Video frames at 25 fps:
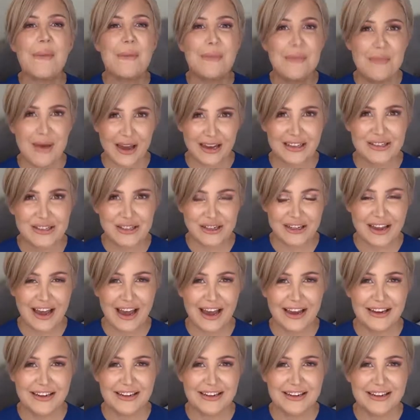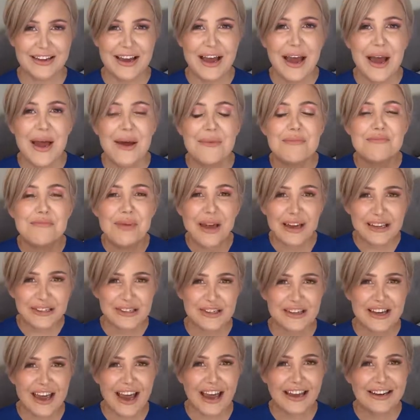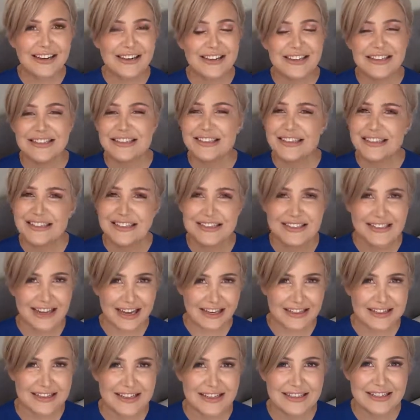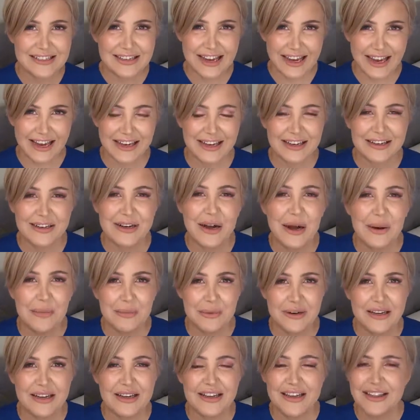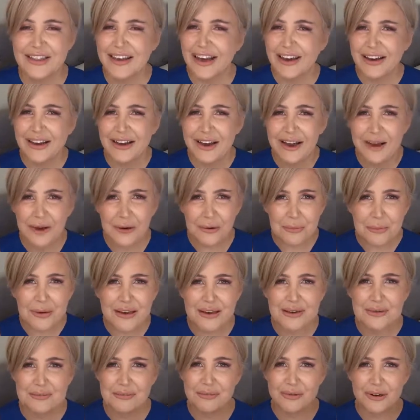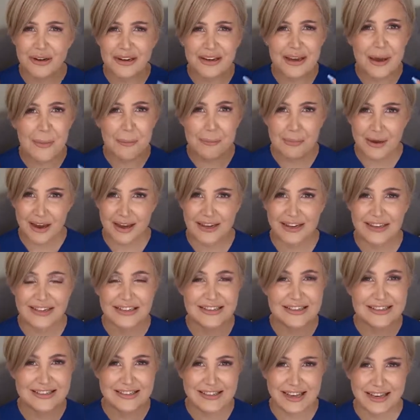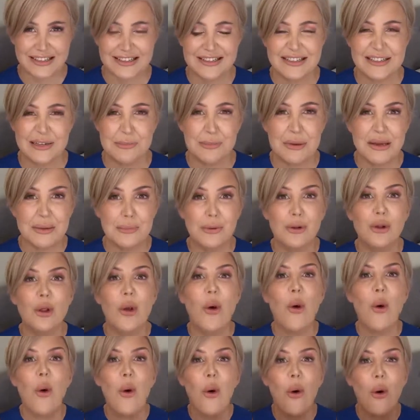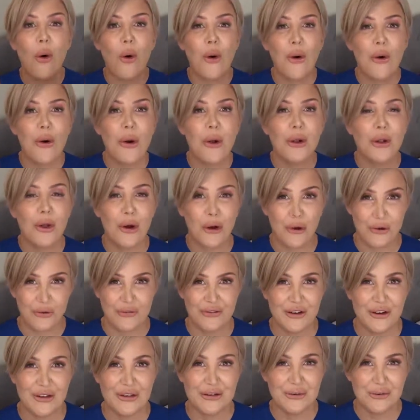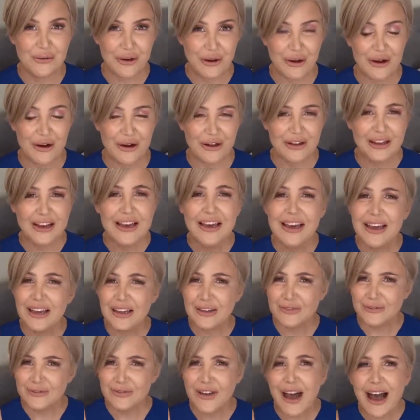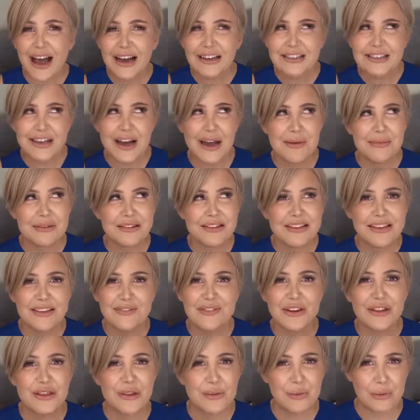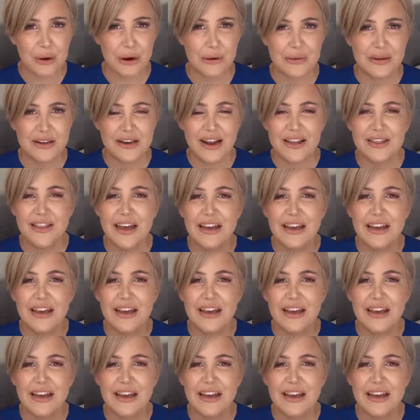Beducated. Beducated is a sex tech company that are helping bring better sex to people all over the world. In fact, I believe at the moment